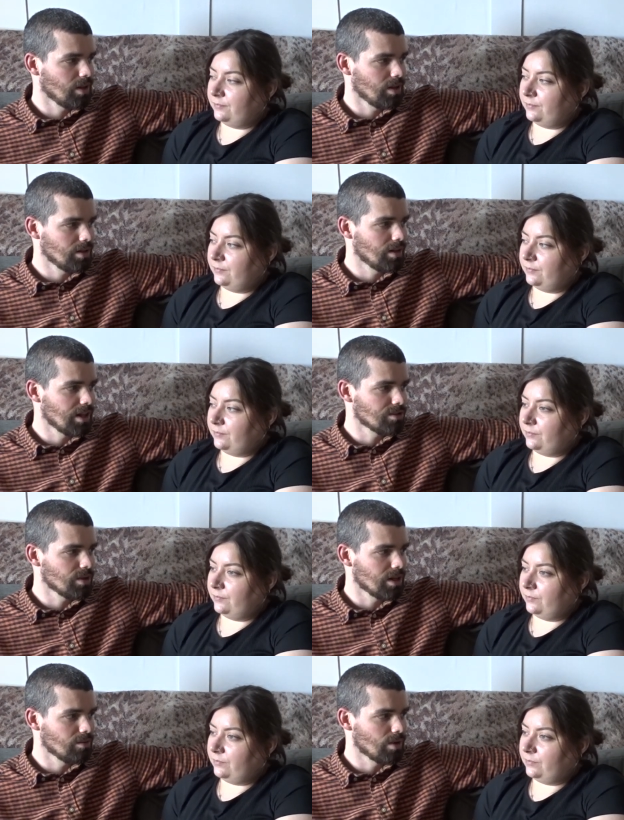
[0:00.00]
Speaker 1: unless we
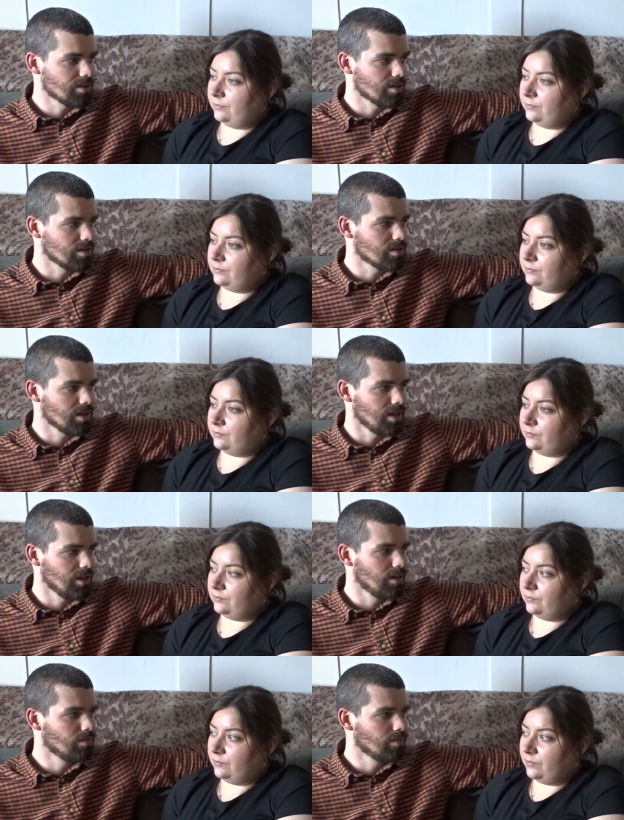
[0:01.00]
get the
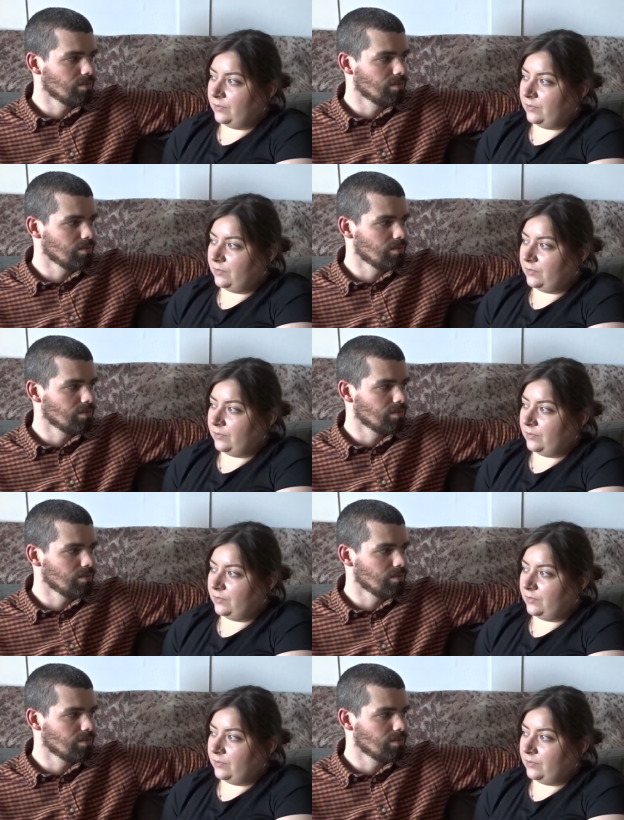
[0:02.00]
residency